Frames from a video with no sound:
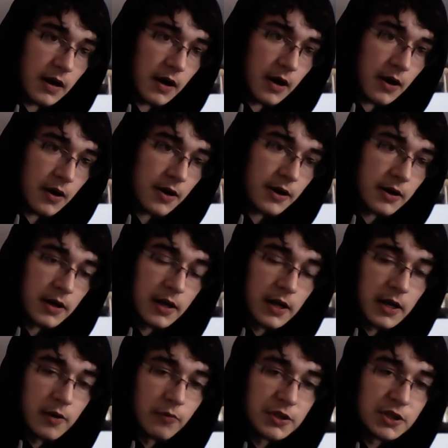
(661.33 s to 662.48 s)
r,
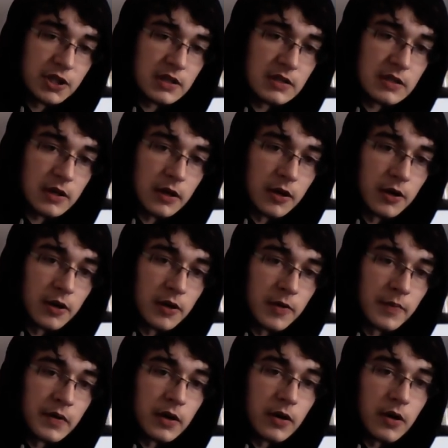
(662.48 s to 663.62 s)
which is
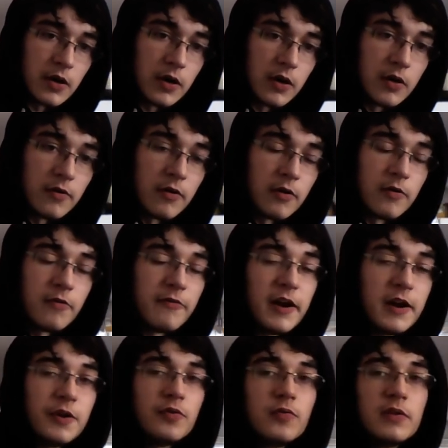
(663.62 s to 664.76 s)
a
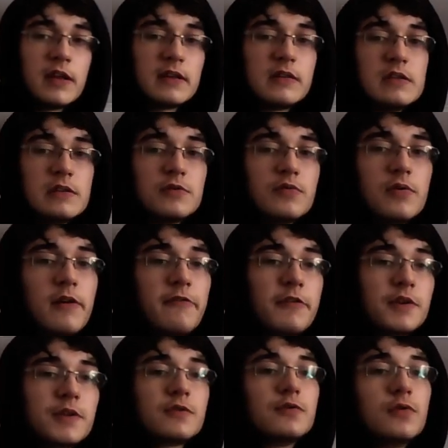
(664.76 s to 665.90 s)
value that is
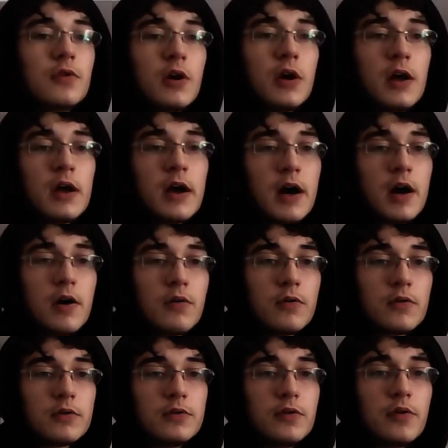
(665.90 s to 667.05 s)
relevant to how
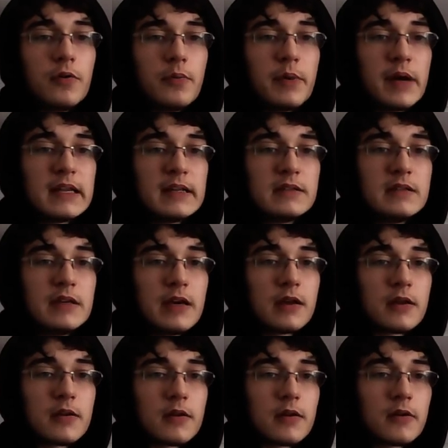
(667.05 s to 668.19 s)
the magnetic
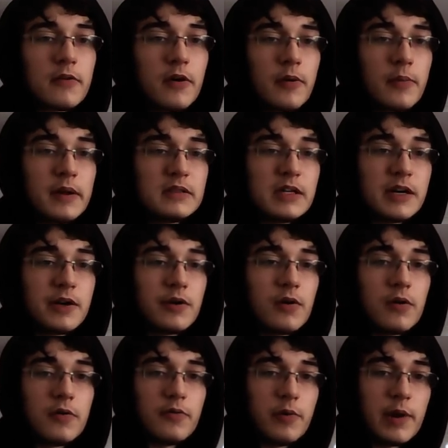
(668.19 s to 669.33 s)
material
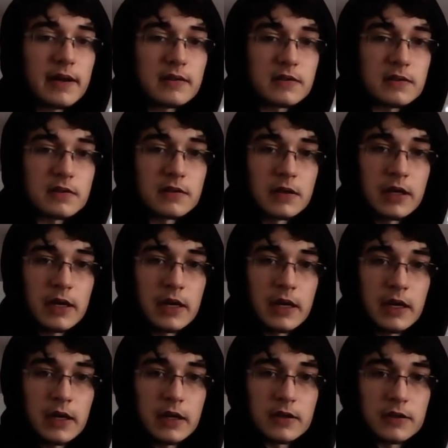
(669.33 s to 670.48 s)
reacts.
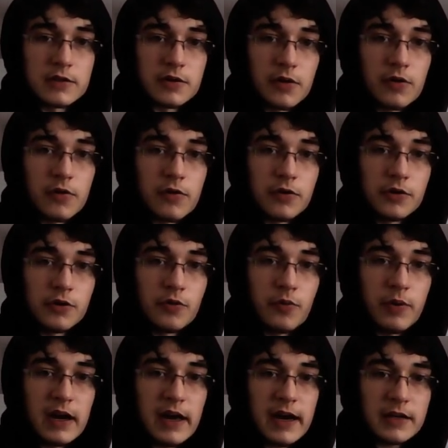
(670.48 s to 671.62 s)
So you
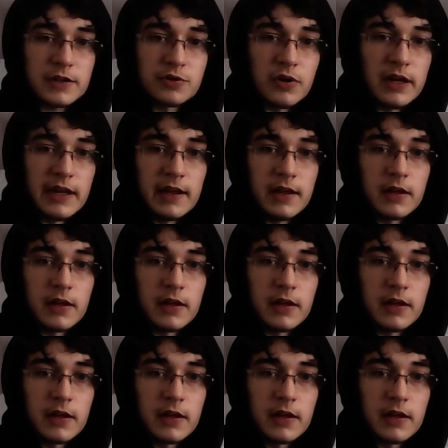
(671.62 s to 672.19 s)
will actually